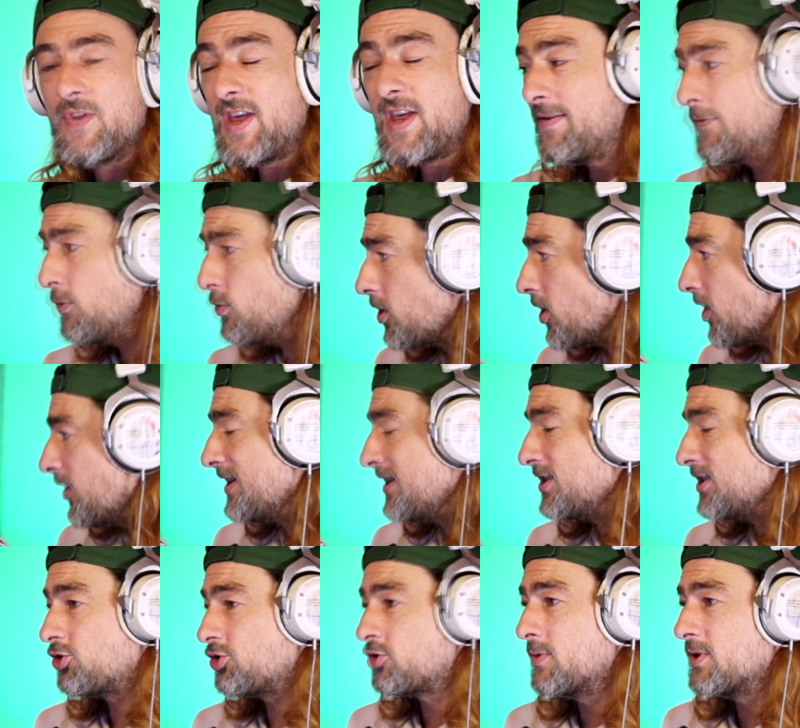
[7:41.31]
They've all got
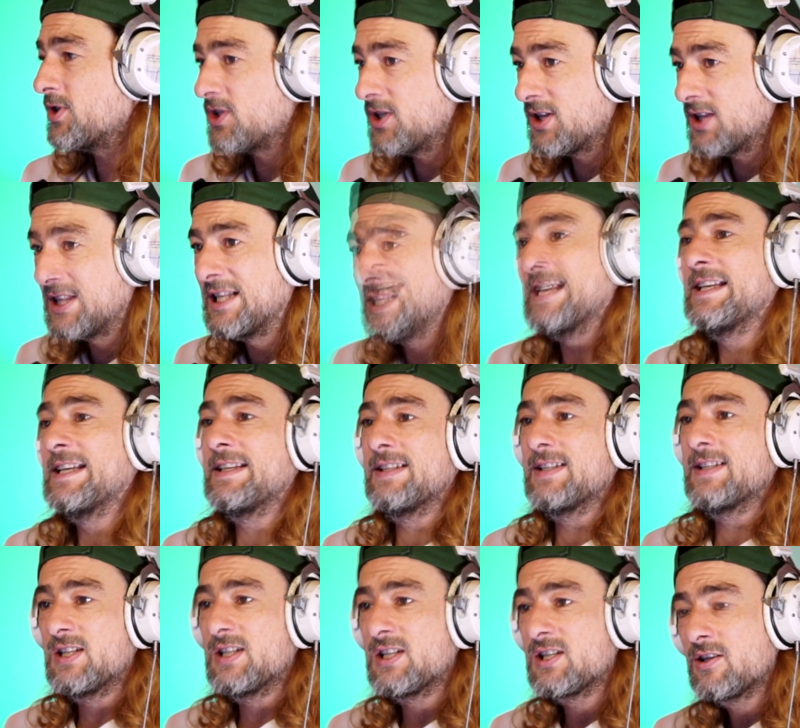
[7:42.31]
instruments and
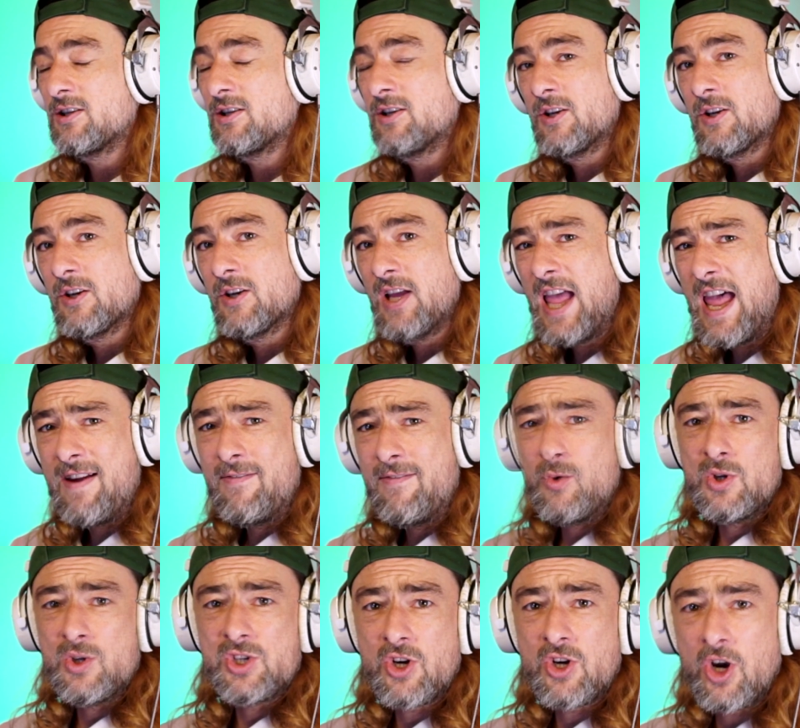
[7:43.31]
things.
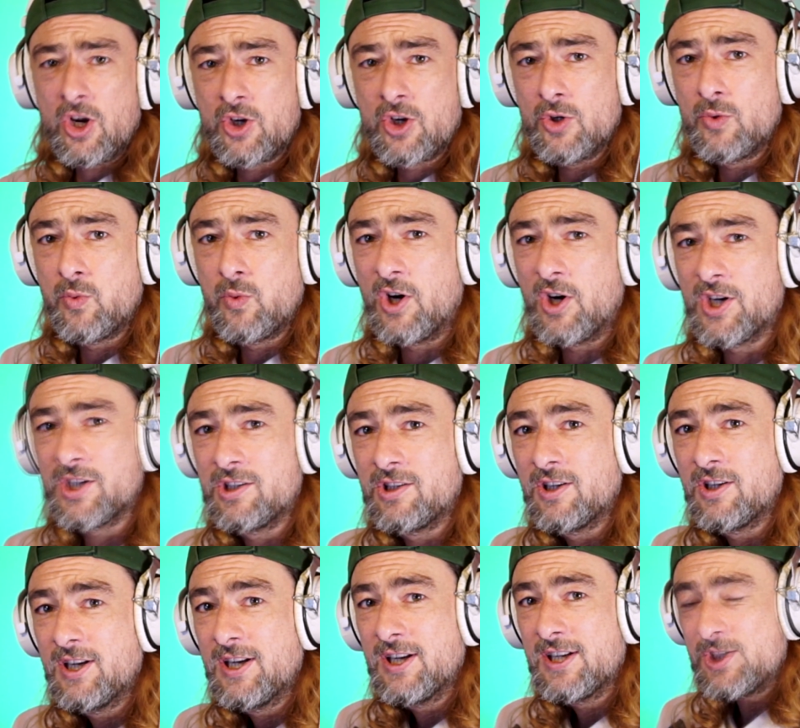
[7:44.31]
Everyone's got a good
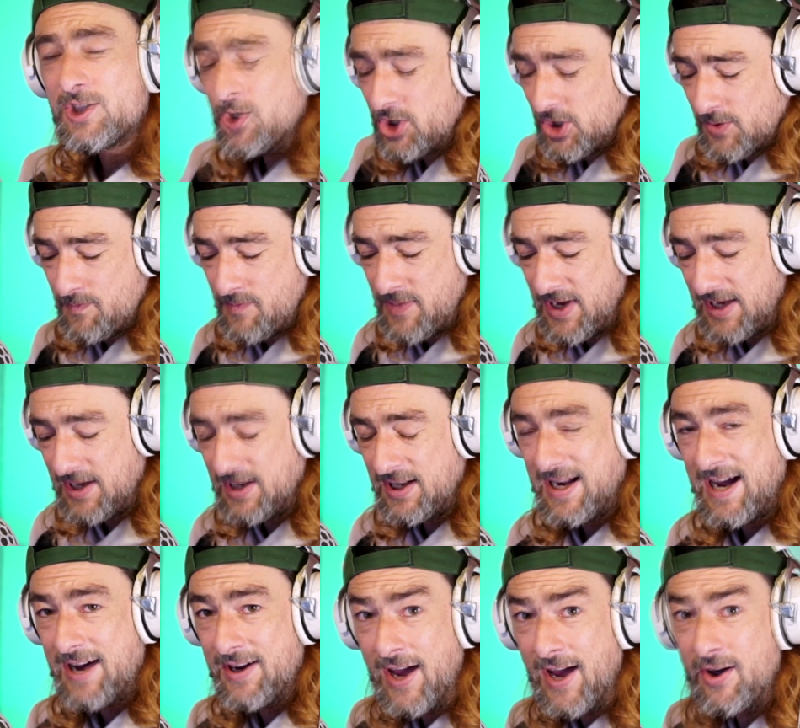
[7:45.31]
one. It's not just me.
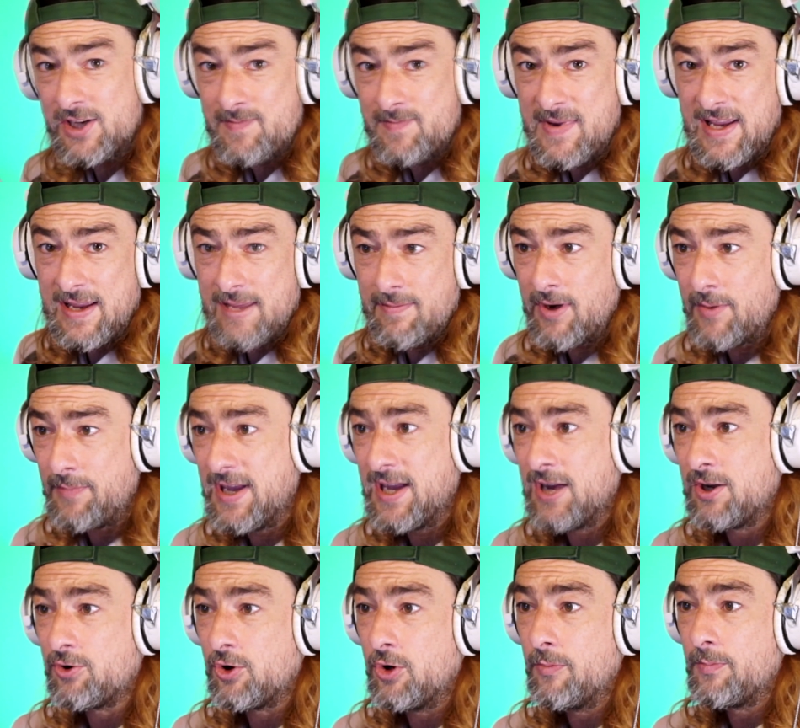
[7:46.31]
Now it's me and my
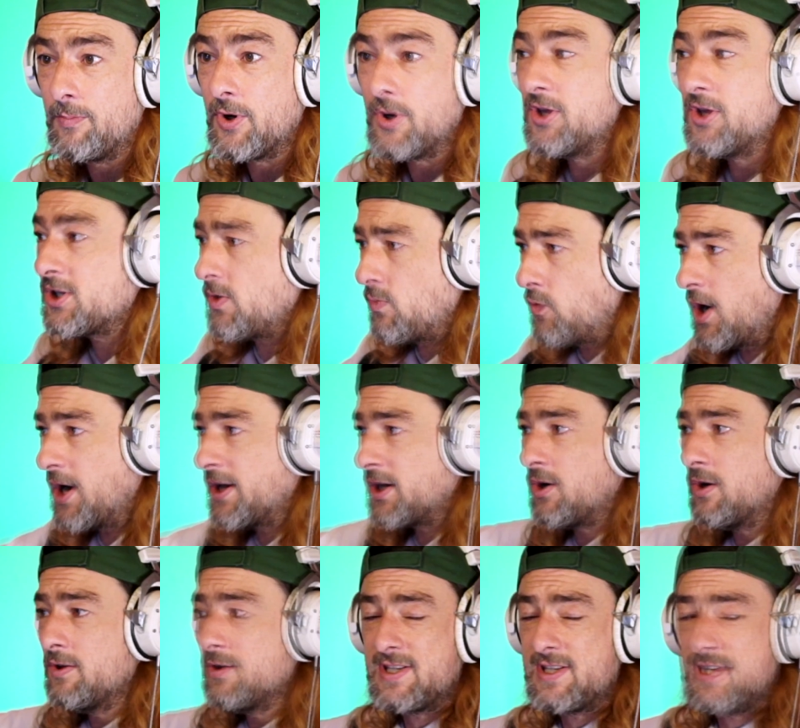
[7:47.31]
peer group, but there's a
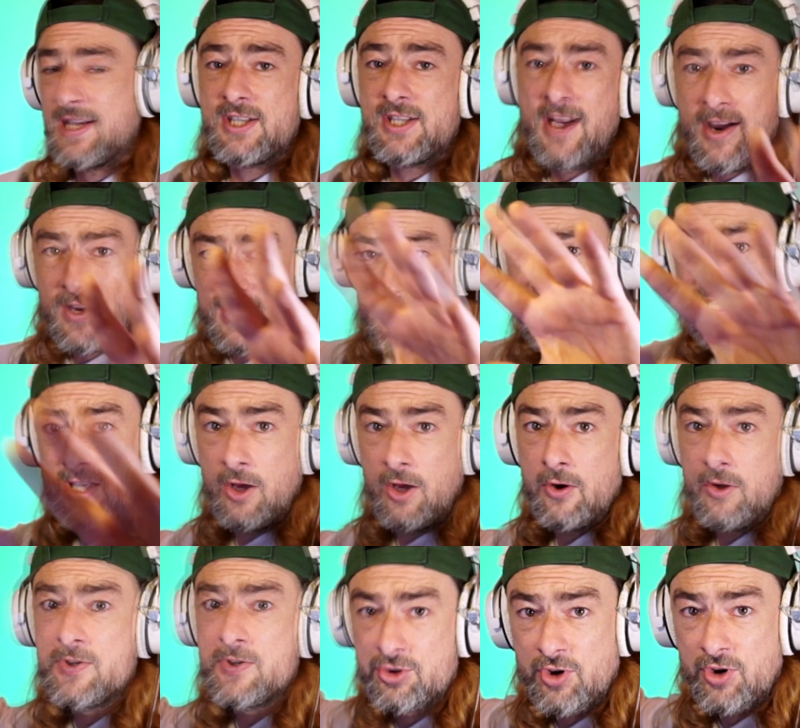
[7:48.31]
wider context. Now I can see
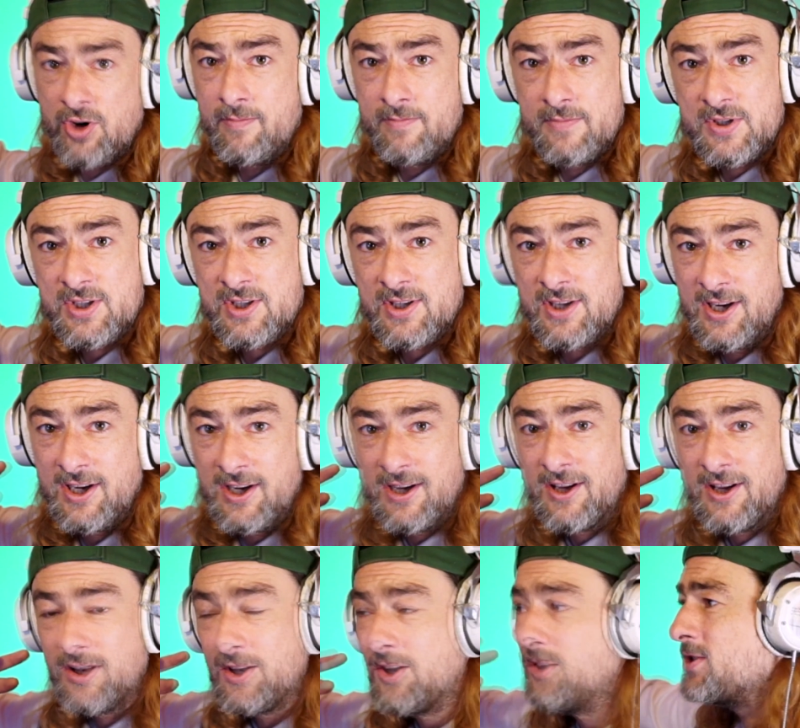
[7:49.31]
loads of drums,
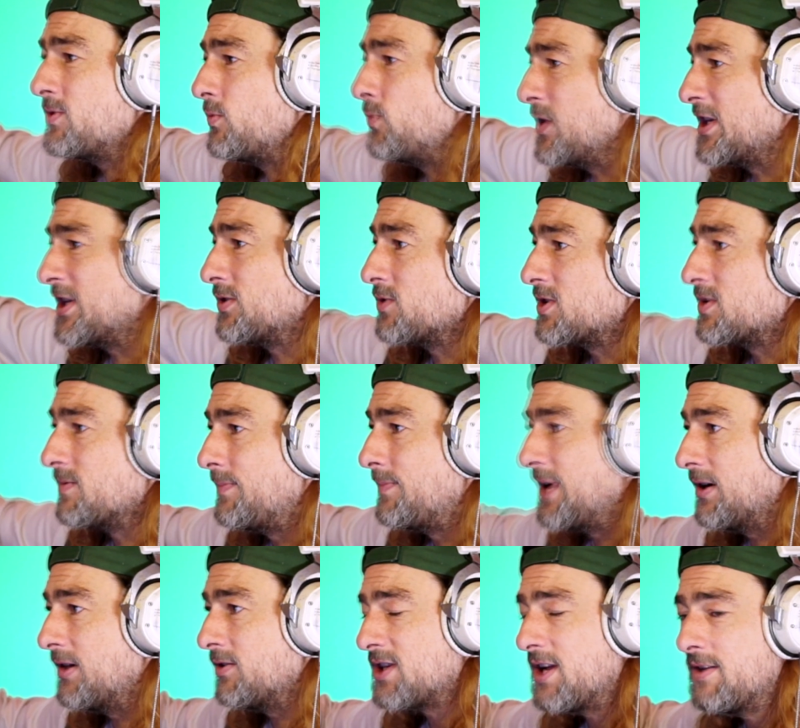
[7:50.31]
loads of whistles and
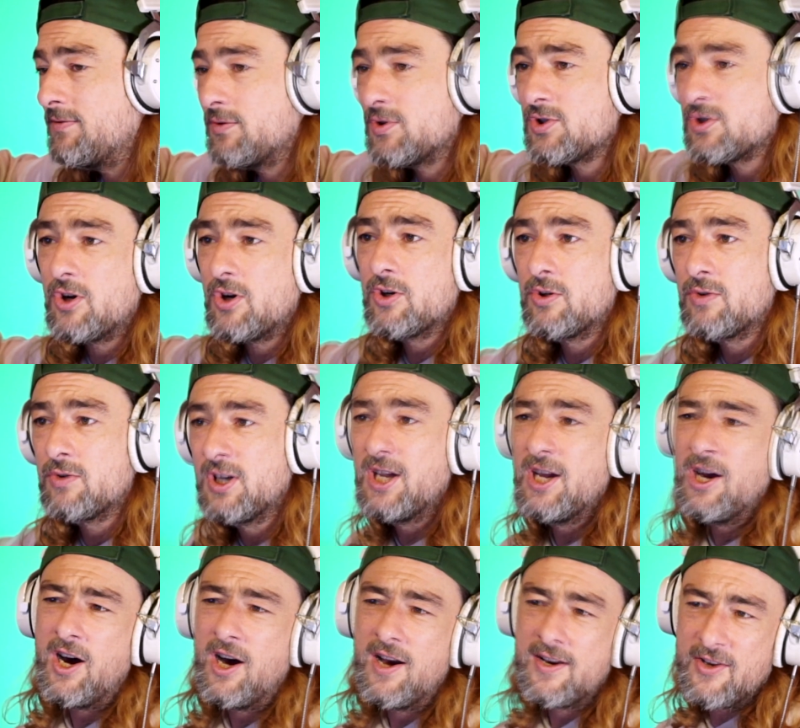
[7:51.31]
bells. Everyone's got a good one.
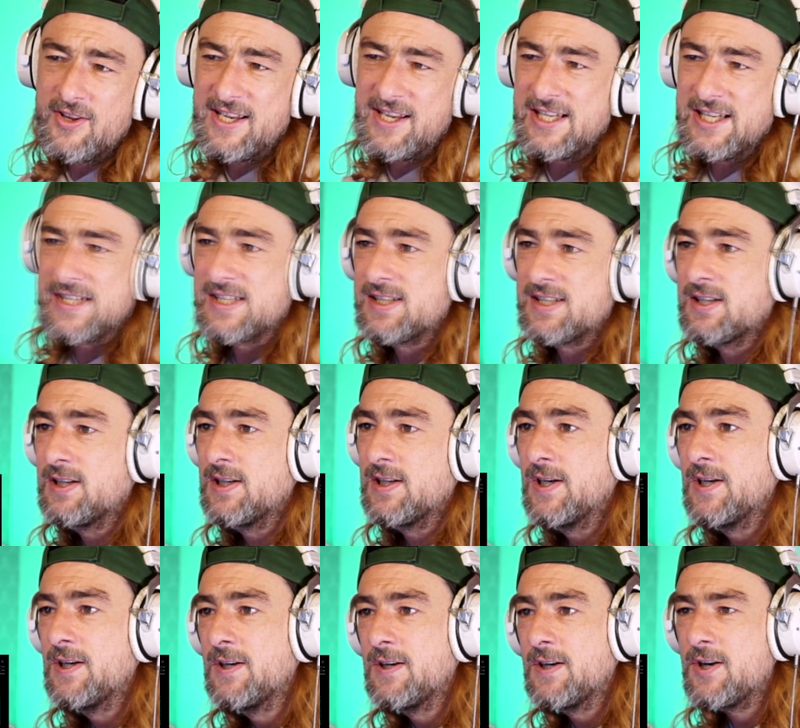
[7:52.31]
I got this.
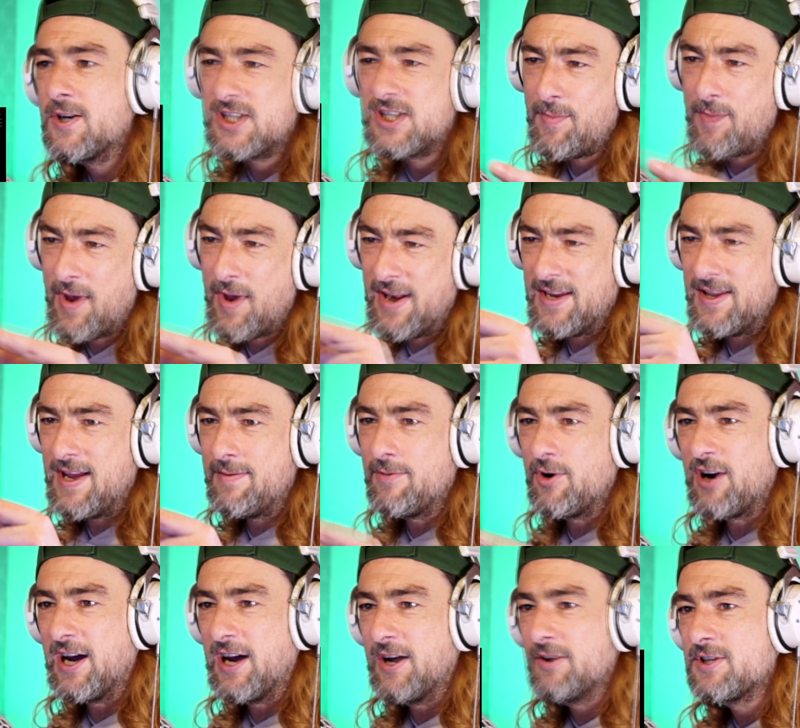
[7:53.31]
I don't see many of them
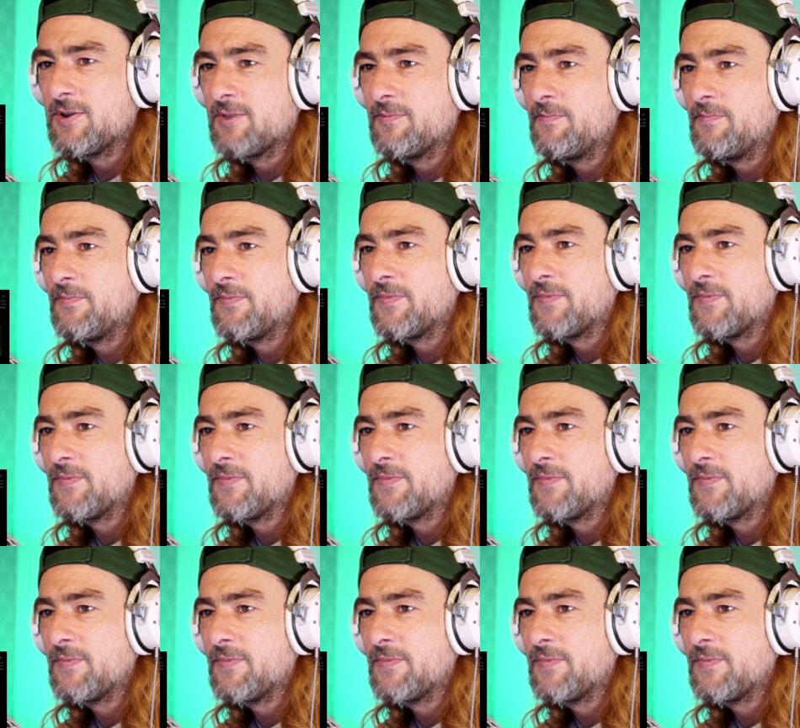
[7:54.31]
around.